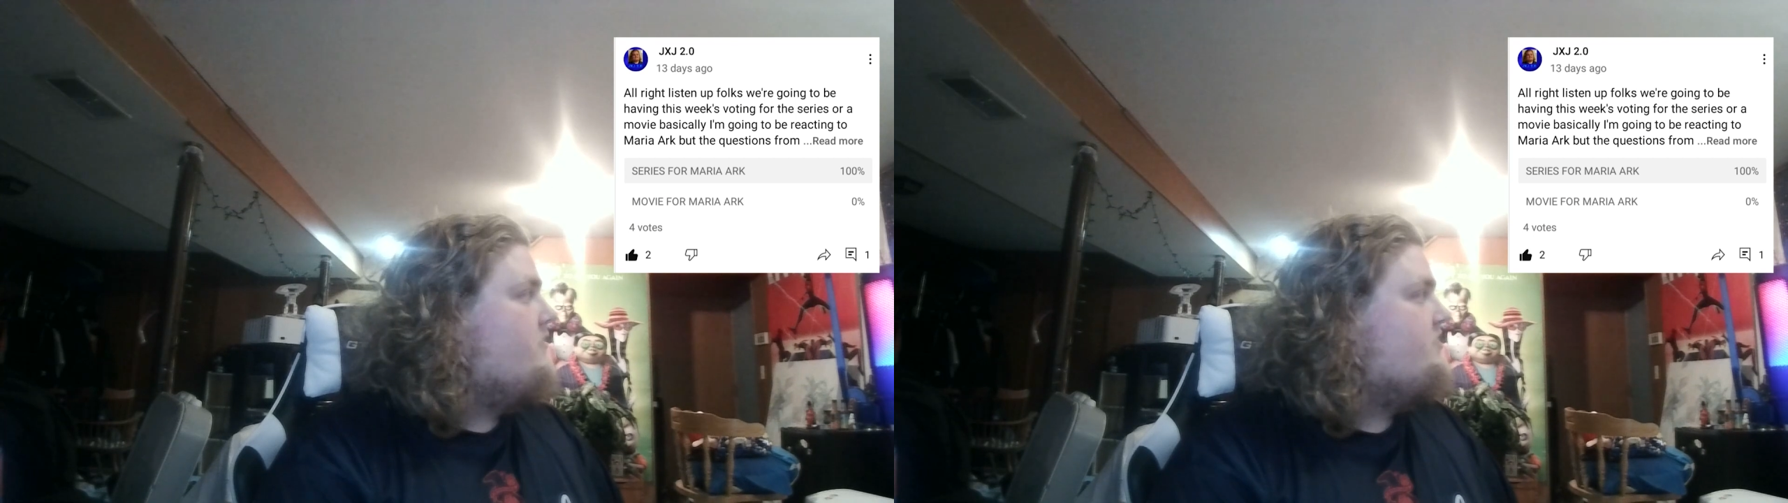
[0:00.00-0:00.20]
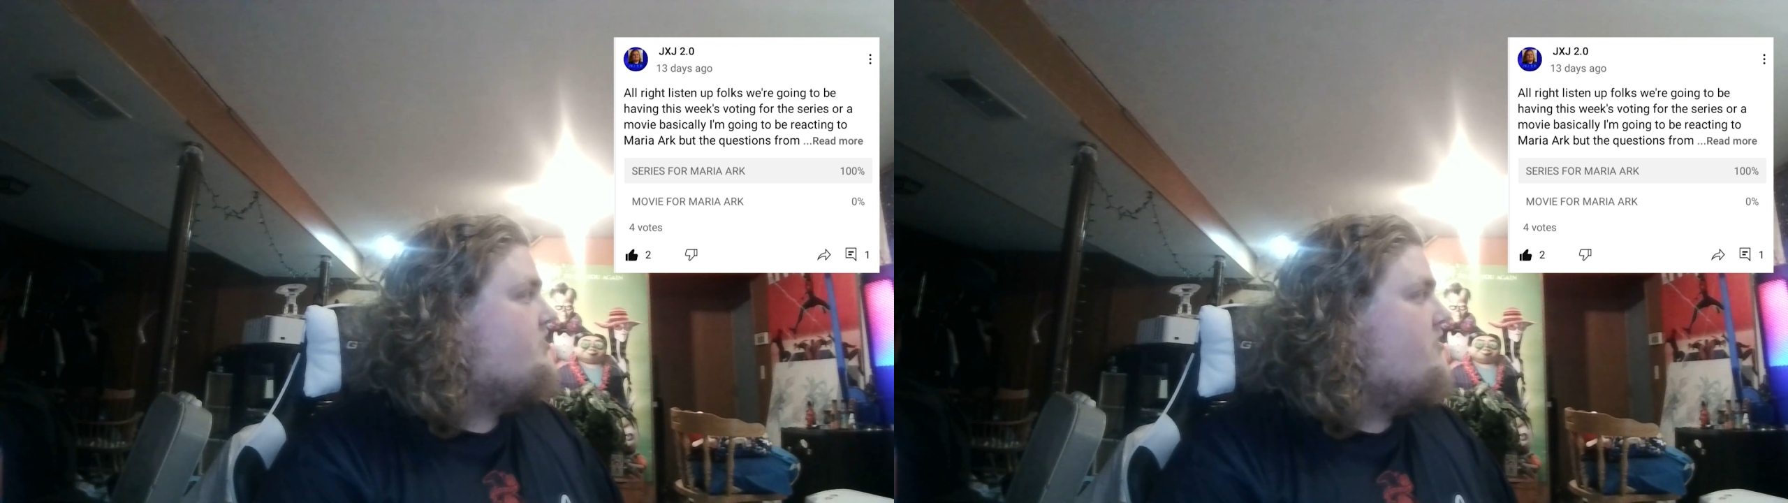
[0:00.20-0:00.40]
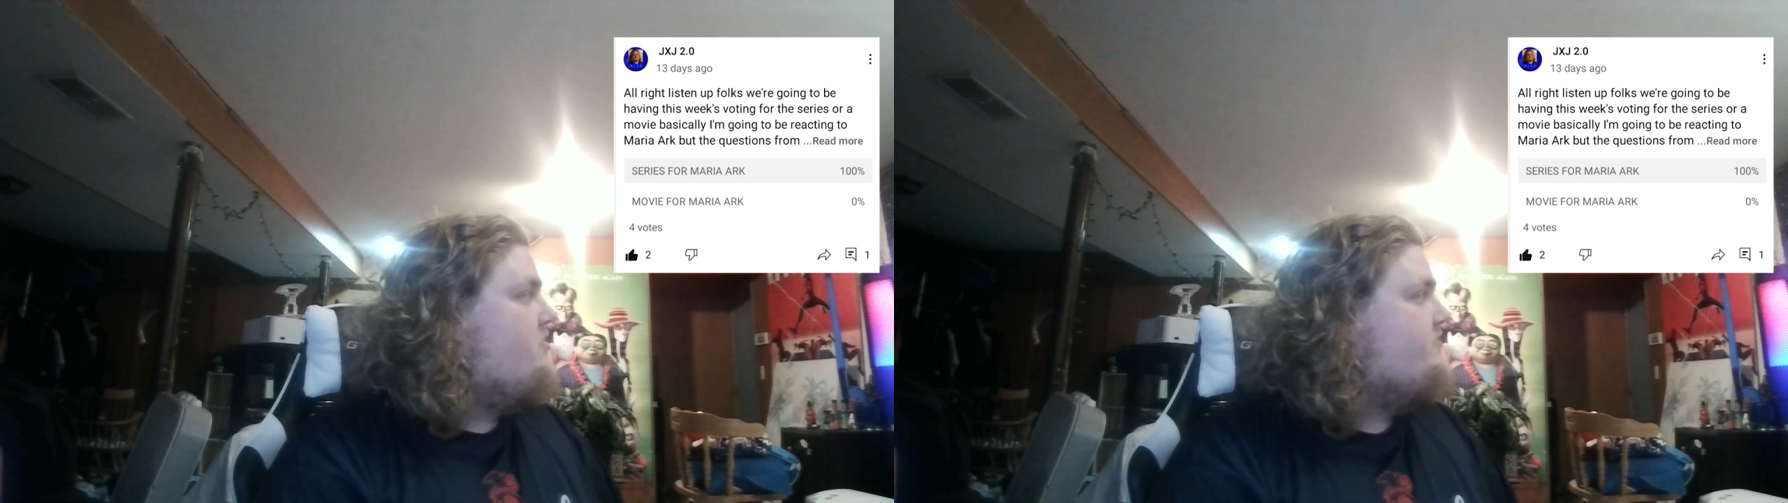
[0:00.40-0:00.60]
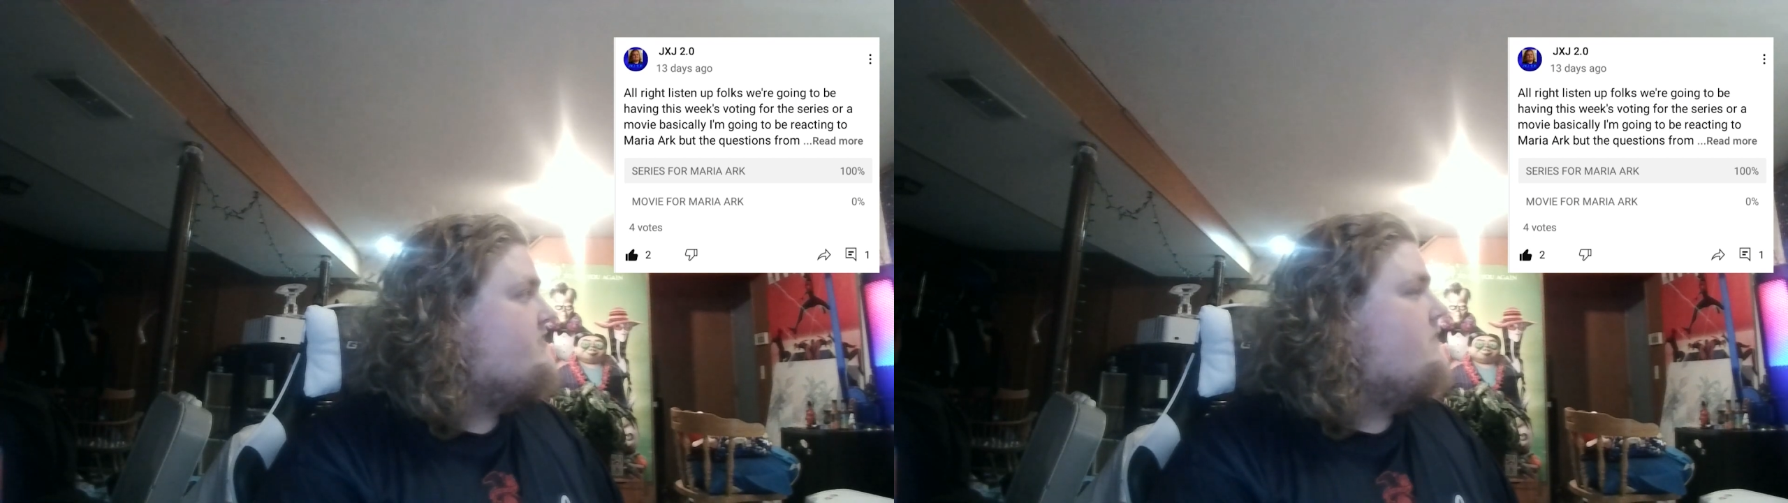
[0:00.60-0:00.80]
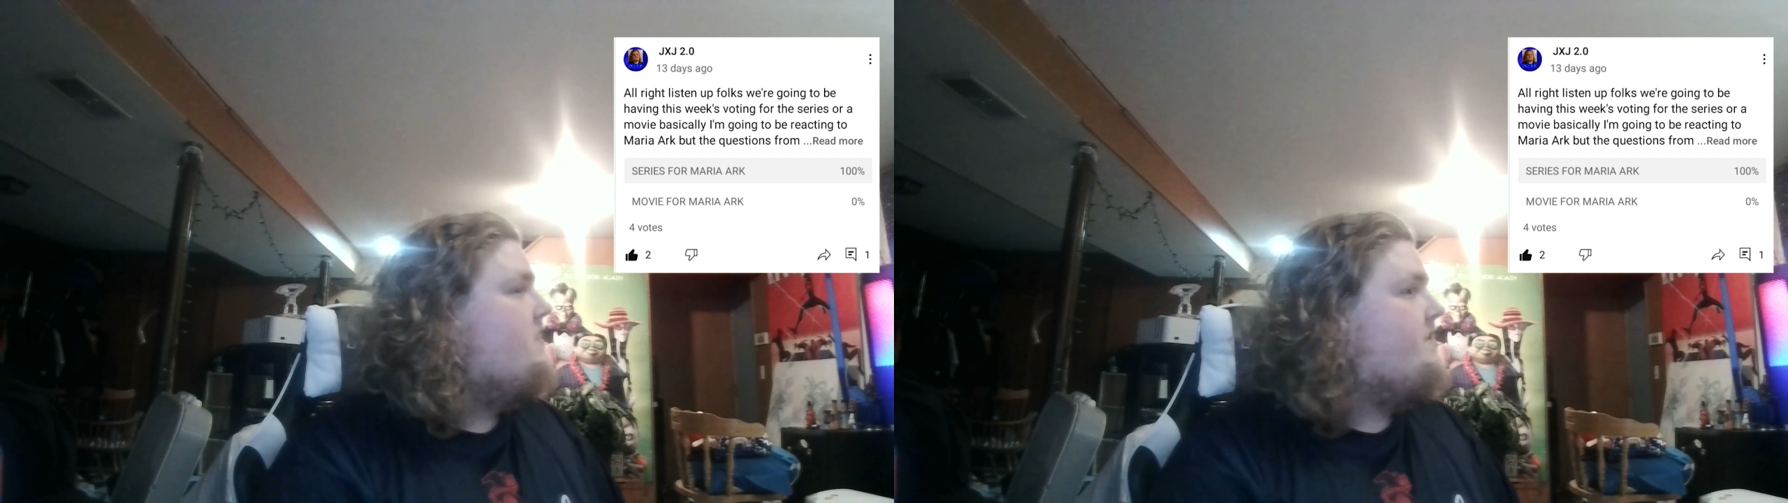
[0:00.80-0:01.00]
has
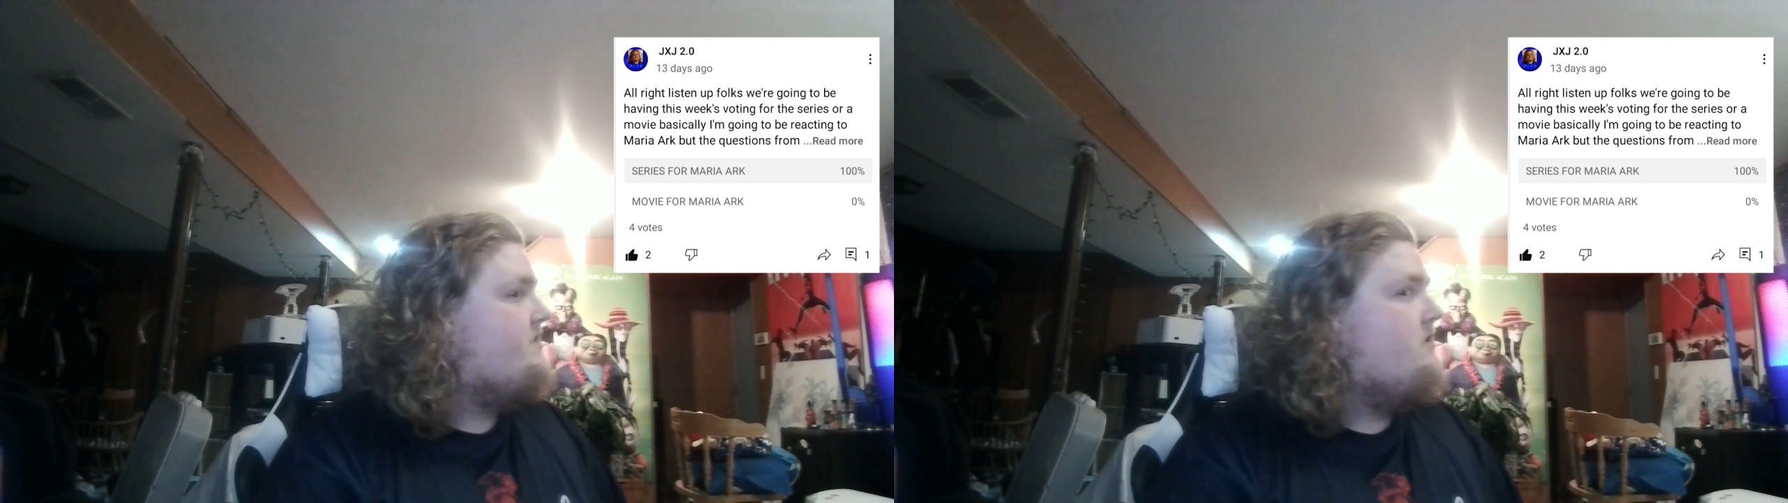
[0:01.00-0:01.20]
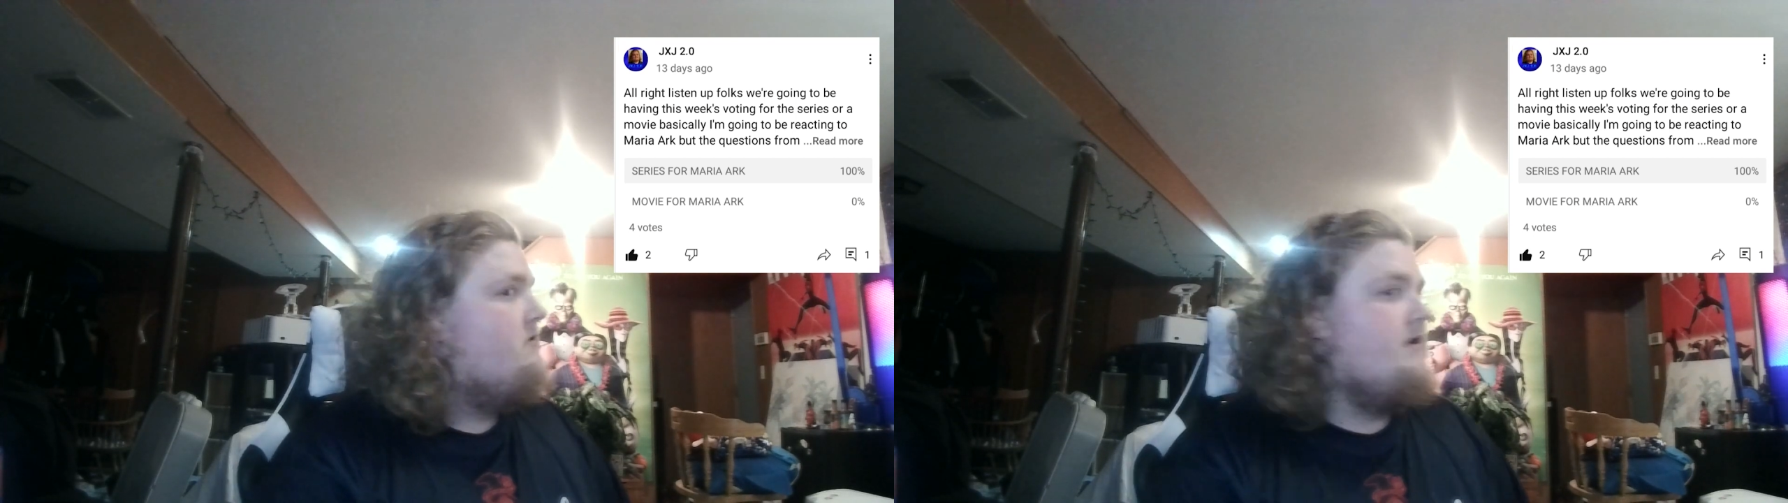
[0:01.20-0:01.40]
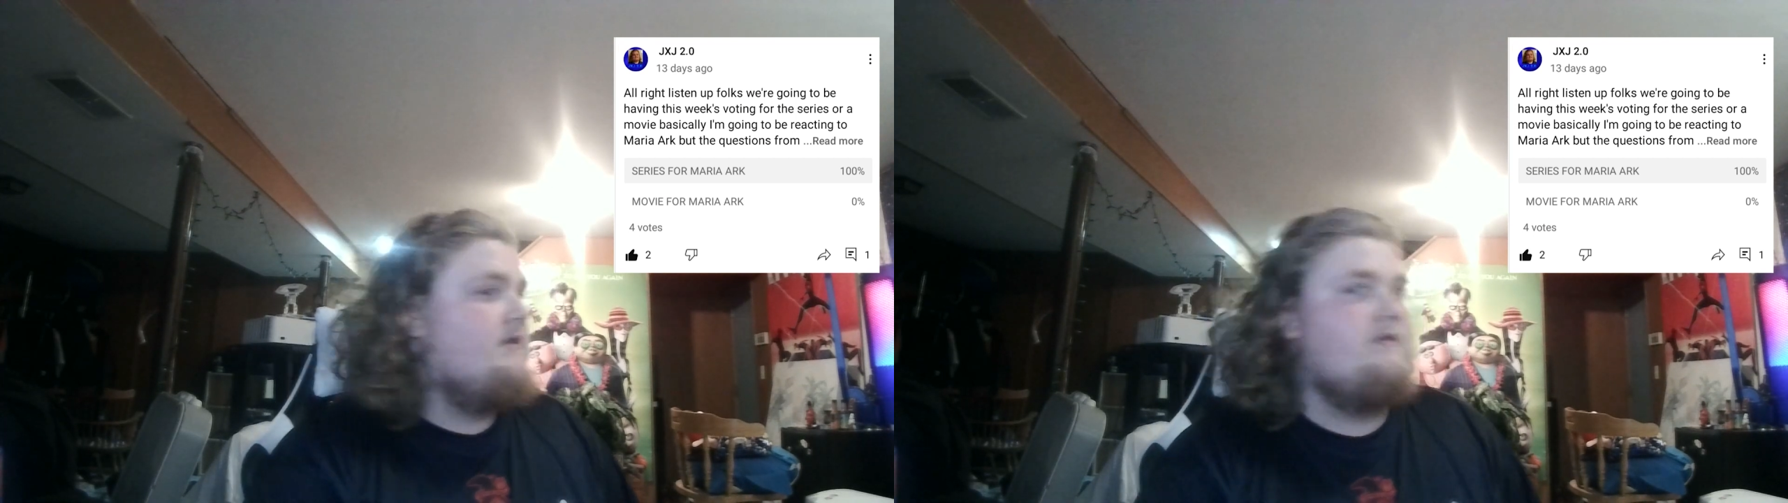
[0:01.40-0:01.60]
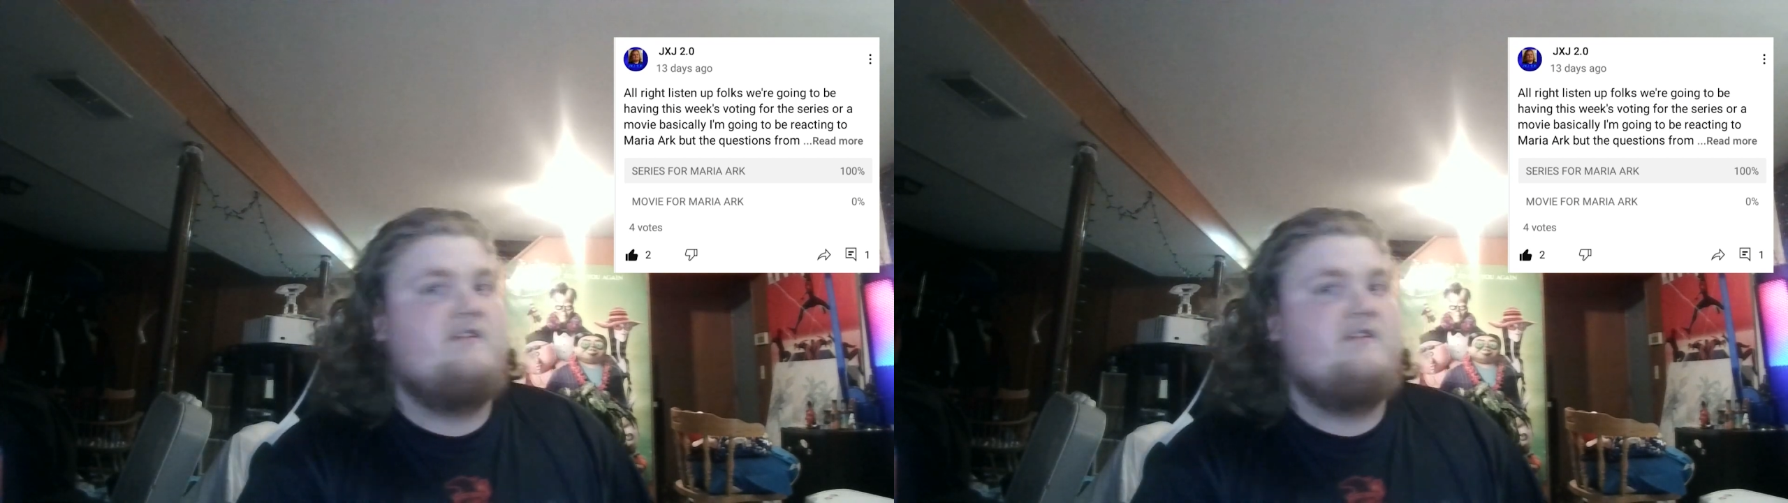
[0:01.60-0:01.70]
chose a series.